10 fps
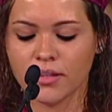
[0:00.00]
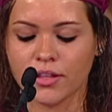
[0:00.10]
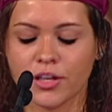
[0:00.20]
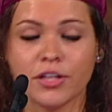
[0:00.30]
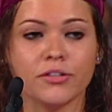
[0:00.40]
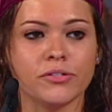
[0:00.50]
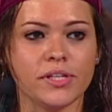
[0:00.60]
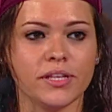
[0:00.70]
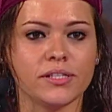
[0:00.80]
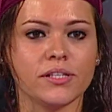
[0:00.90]
The good news
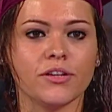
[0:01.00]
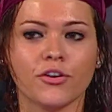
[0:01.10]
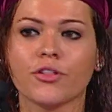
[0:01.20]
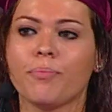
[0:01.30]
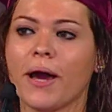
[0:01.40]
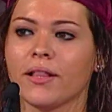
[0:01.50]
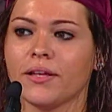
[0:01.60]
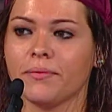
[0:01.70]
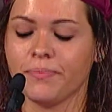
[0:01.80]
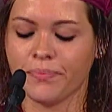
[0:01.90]
is, you're the pilot."